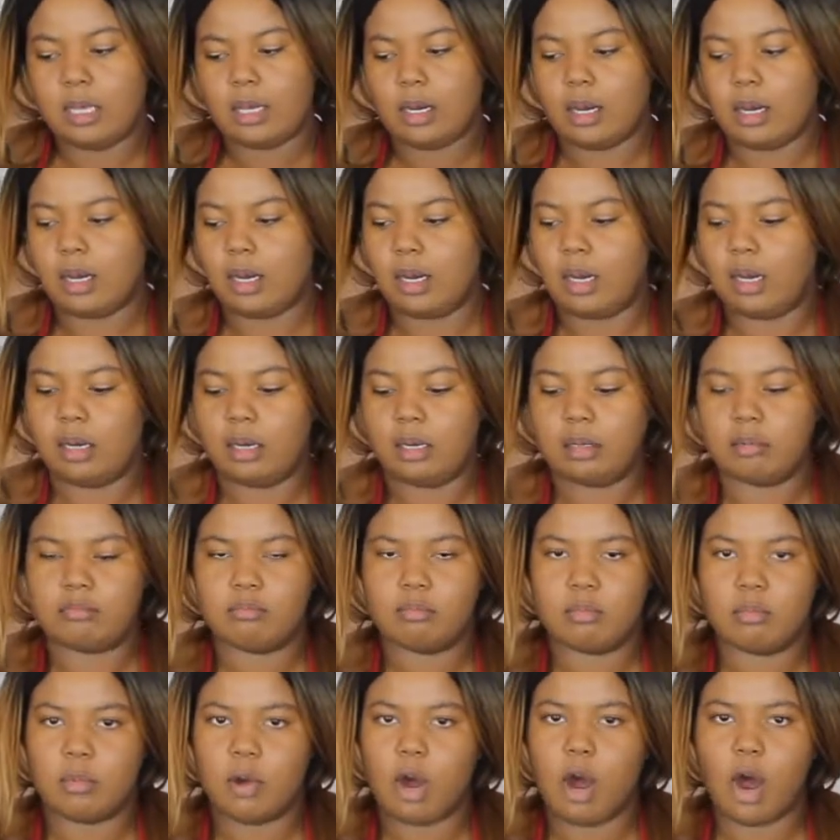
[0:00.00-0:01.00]

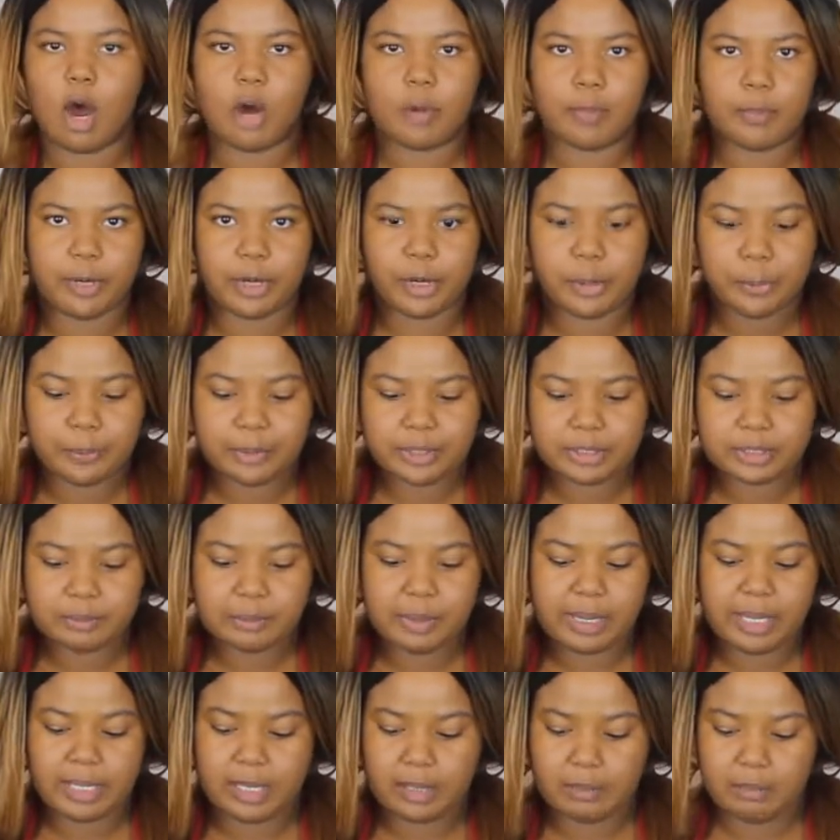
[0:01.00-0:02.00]
All-purpose
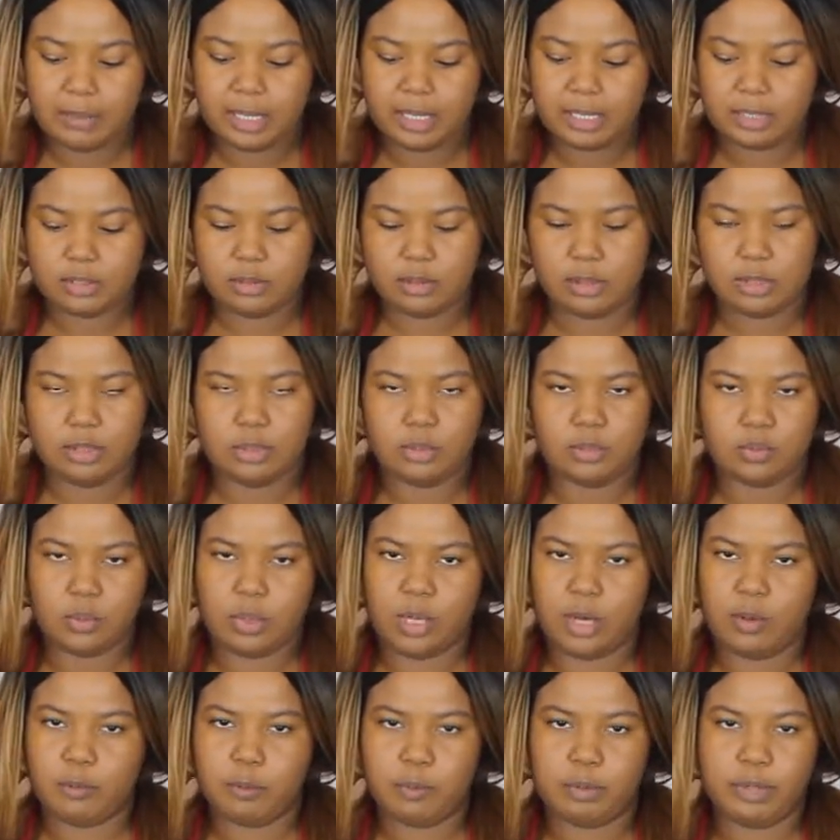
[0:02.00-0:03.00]
baking mix. You can use
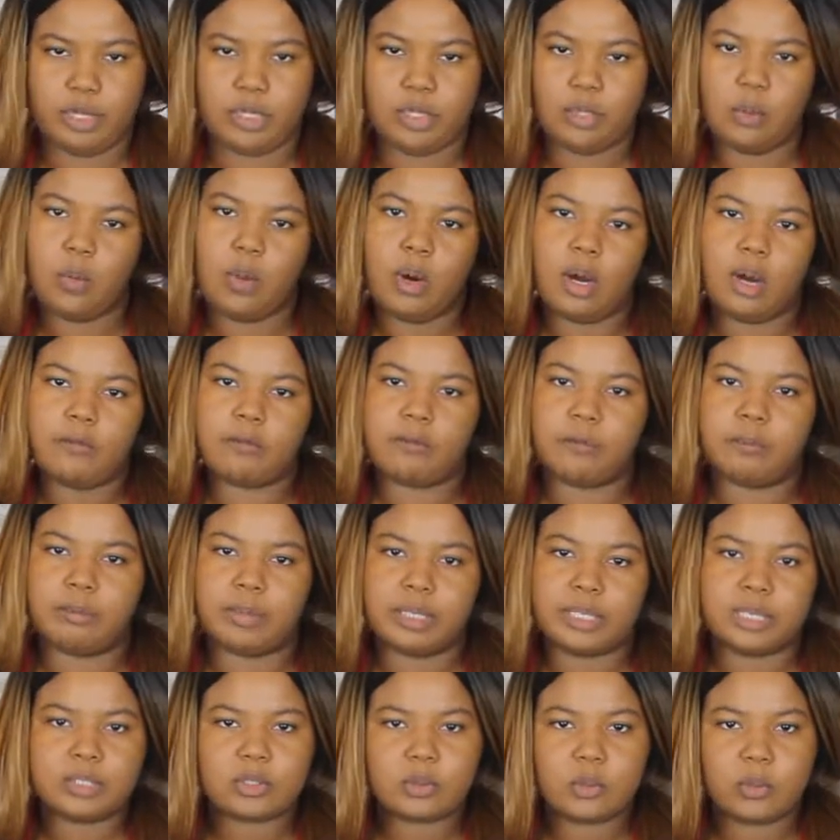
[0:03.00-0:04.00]
whatever brand you want, from
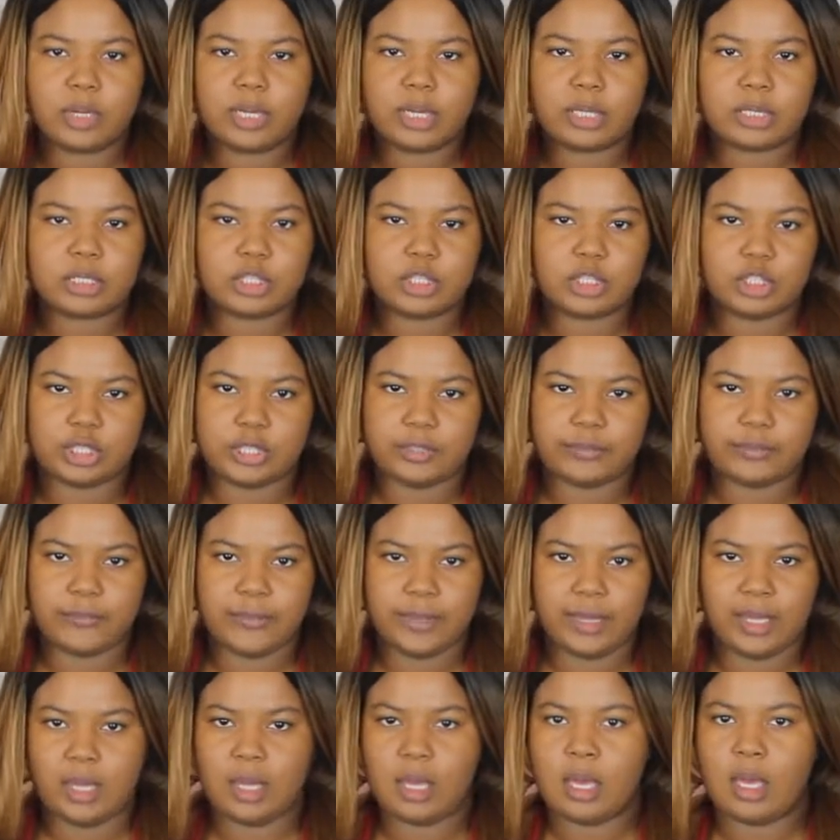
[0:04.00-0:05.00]
Bisquick to
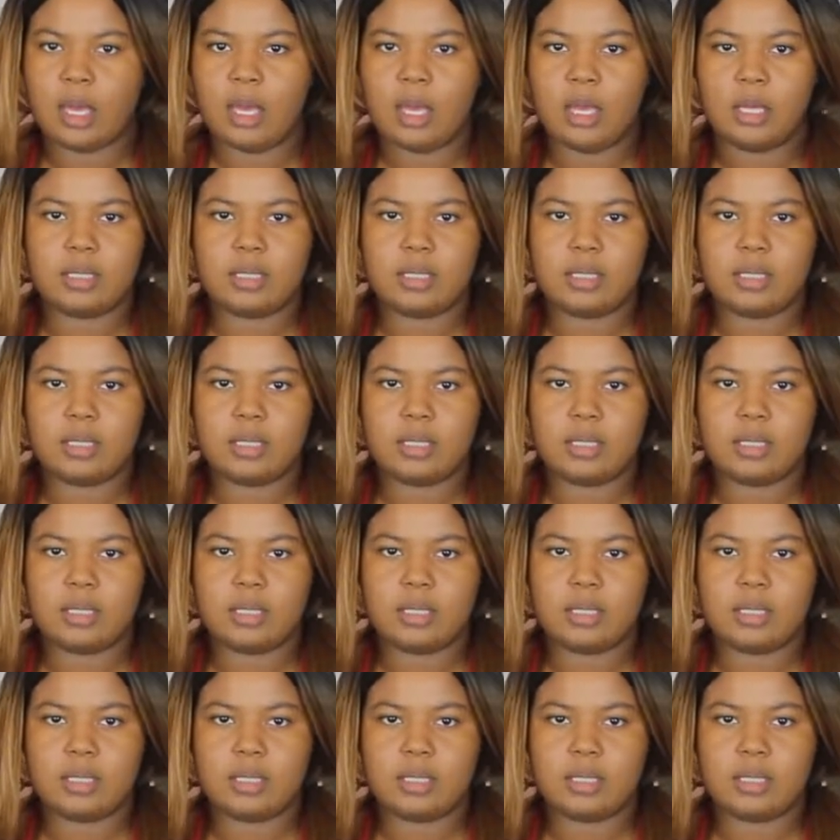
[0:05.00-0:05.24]
Jiffy.